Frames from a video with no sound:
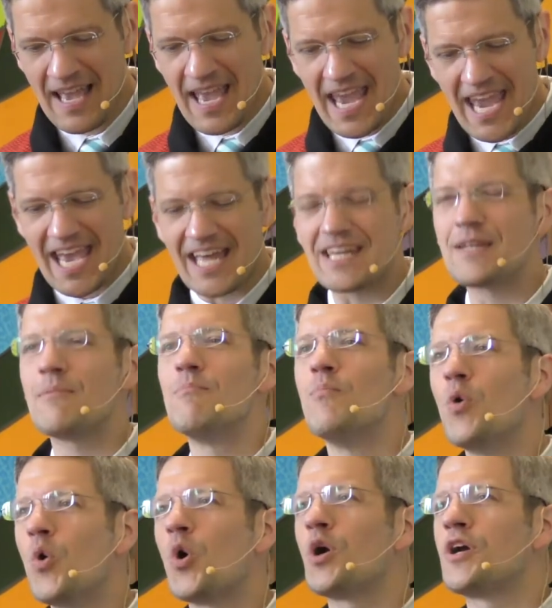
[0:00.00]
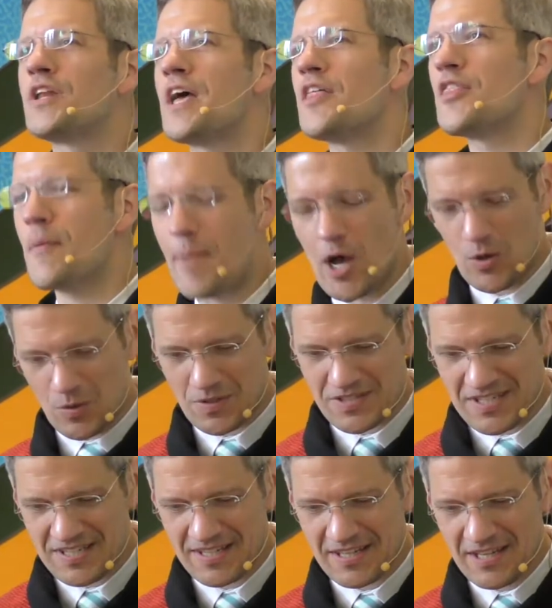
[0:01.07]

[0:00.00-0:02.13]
and moored the boat.